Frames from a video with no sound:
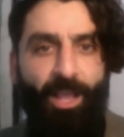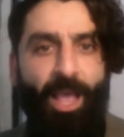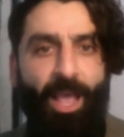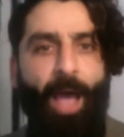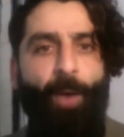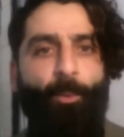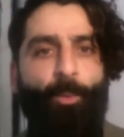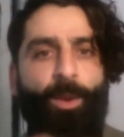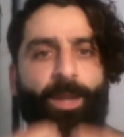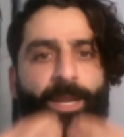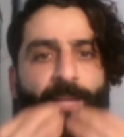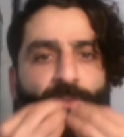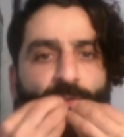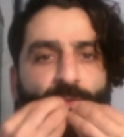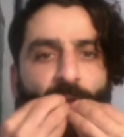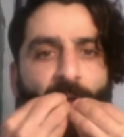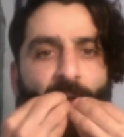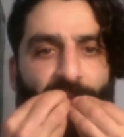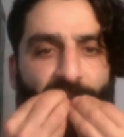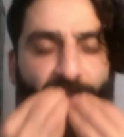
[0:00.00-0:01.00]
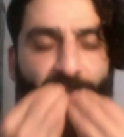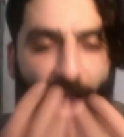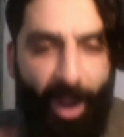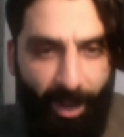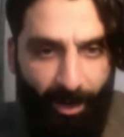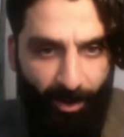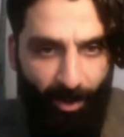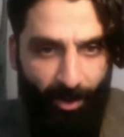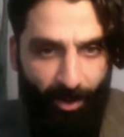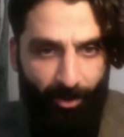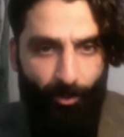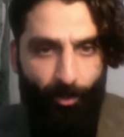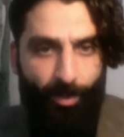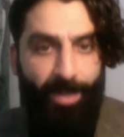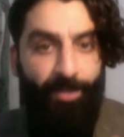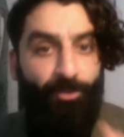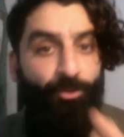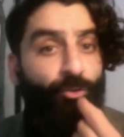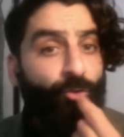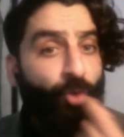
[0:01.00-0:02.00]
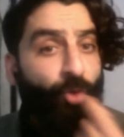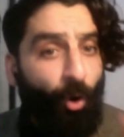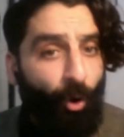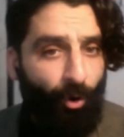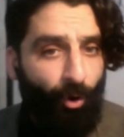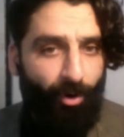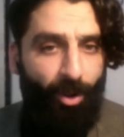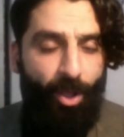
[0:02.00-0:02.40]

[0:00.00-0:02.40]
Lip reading: and we need to have a dialogue, we need to talk,